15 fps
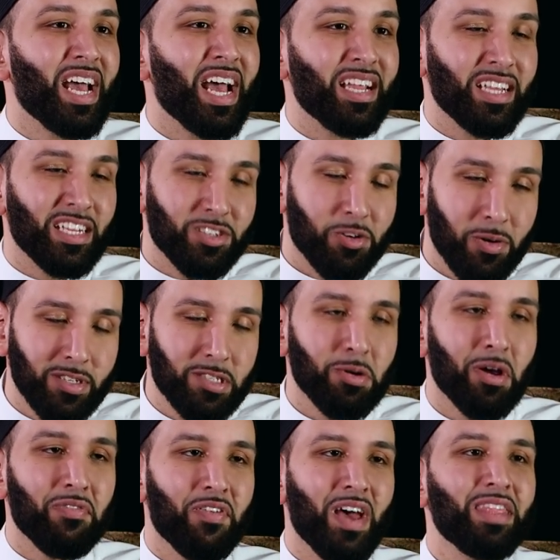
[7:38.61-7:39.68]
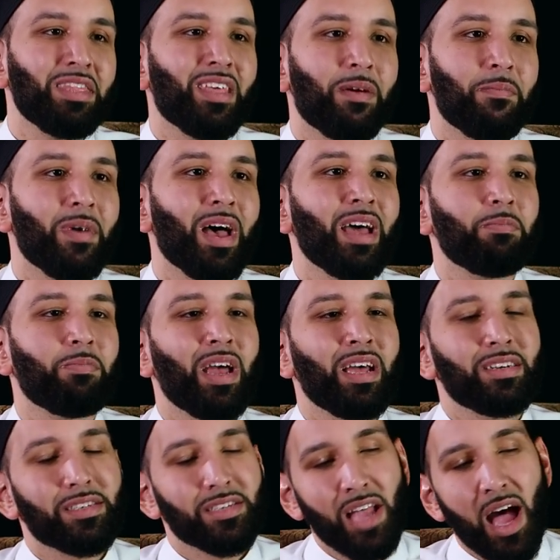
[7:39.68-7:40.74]
and that's going to offend them
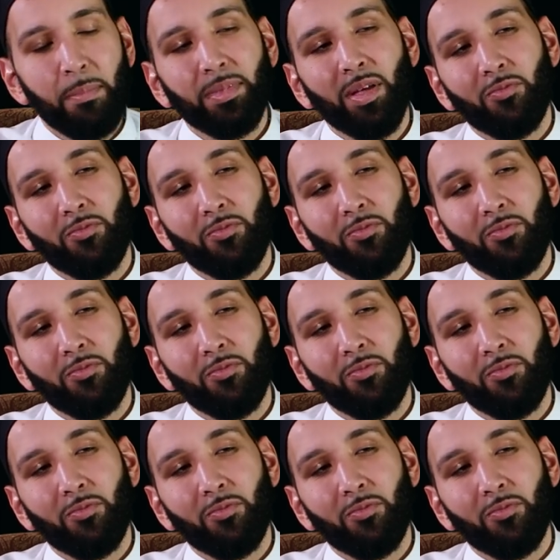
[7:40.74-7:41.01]
and stop